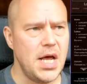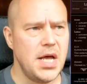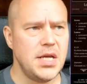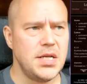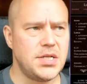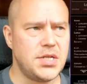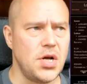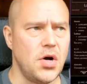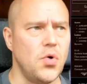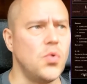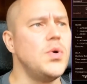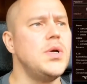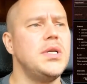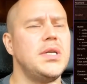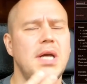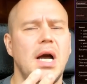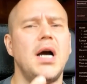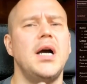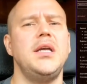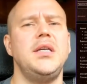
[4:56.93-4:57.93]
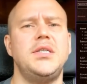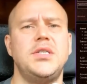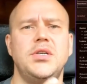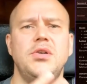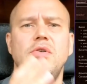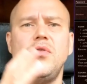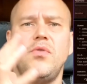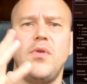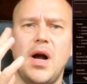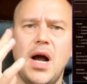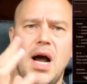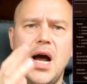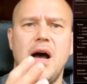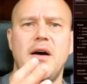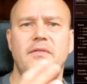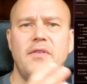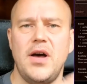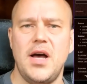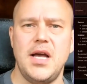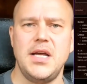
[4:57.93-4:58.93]
So in case you
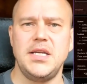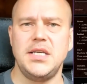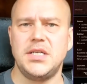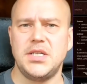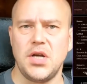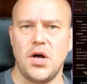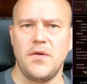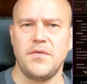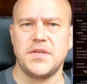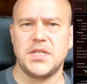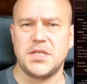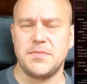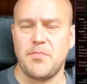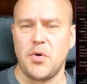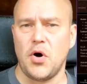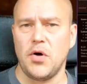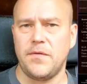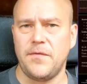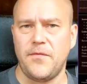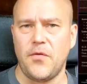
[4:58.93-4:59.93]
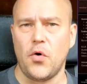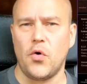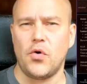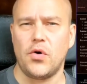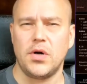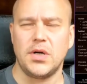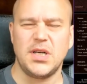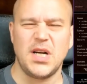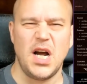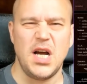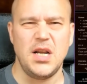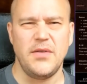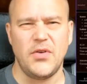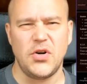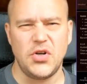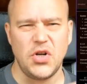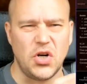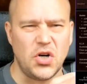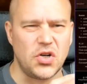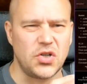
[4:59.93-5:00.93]
have a soft spot for kind of a
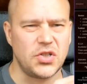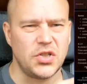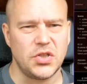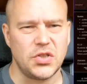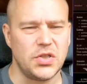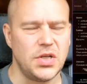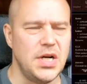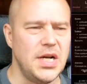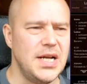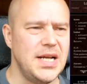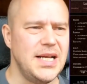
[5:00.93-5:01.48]
darker,